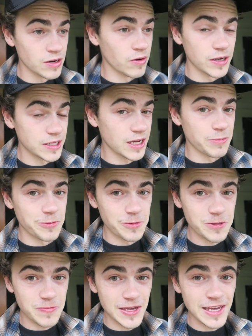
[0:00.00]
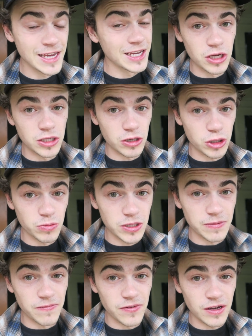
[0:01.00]
Naya's coming with me, so it should
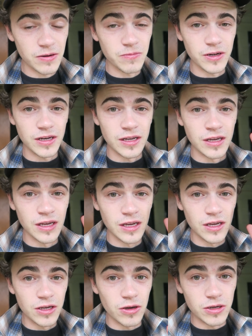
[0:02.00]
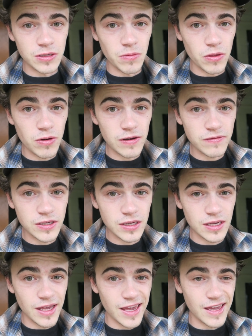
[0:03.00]
be some fun. We're going to go to some
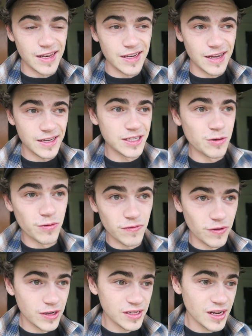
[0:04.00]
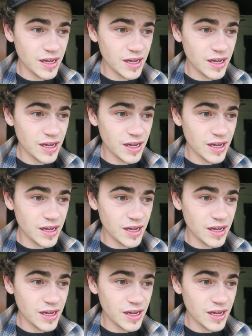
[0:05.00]
thrifts and uh, see what we find